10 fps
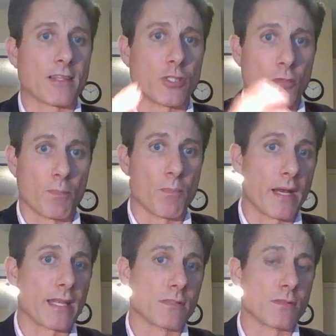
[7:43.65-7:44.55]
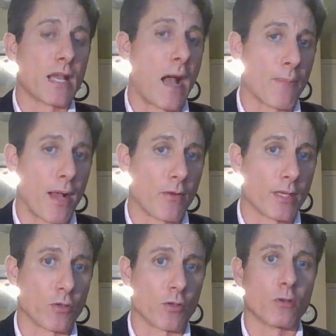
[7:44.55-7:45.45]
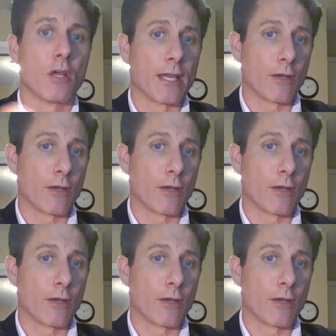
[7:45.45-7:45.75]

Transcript: that your money is compounding or